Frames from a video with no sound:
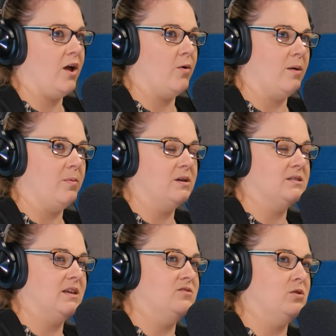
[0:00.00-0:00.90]

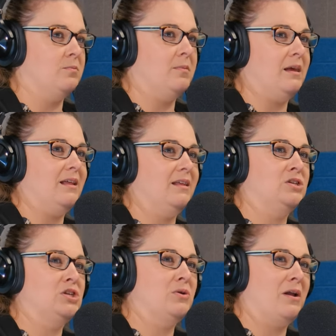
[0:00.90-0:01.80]
QuickBooks gives you immediately
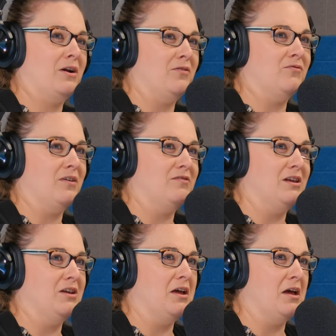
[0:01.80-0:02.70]

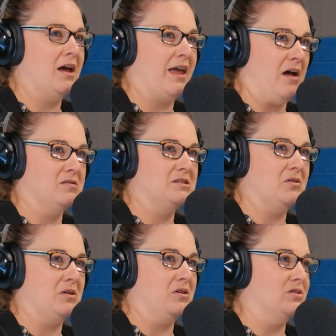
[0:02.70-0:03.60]
250 accounts that
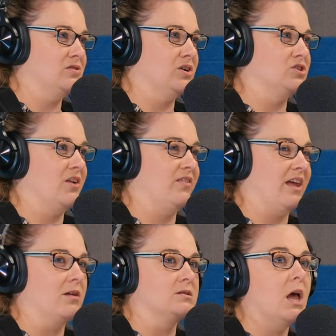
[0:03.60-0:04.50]
you can use for your chart of
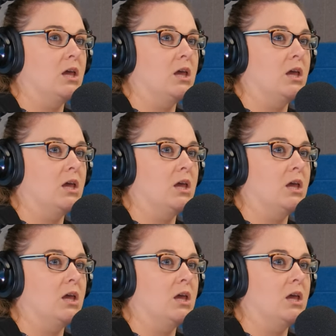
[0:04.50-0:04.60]
accounts.